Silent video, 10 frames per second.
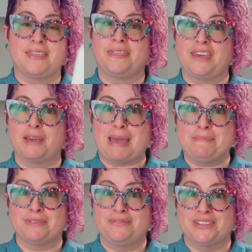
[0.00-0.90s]
The thick
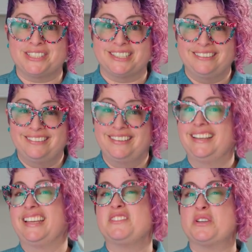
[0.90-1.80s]
paper filter
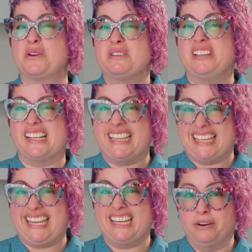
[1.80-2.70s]
gives you a real
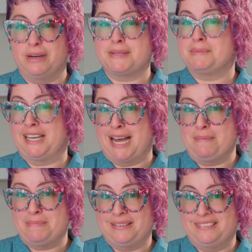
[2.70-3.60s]
clean, crisp cup,